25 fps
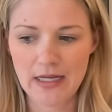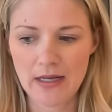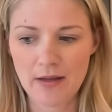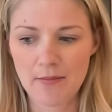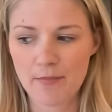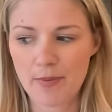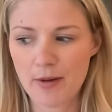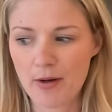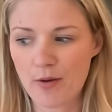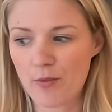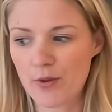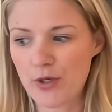
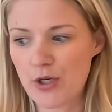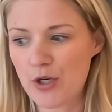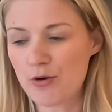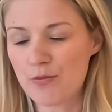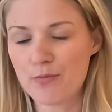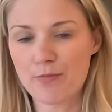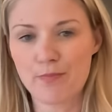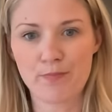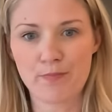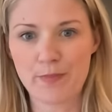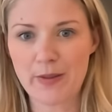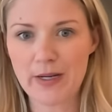But when
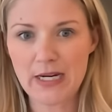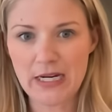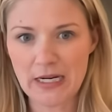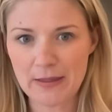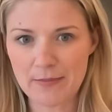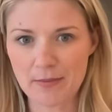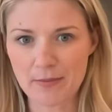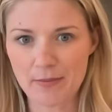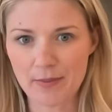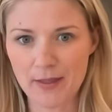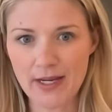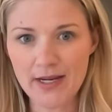you'd pick
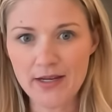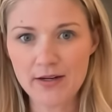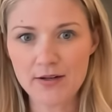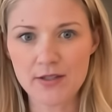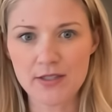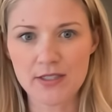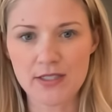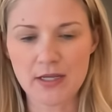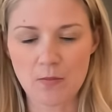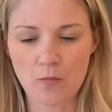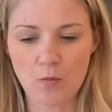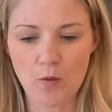up a planner
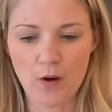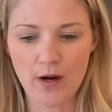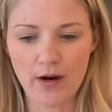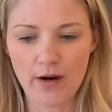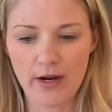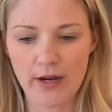somewhere,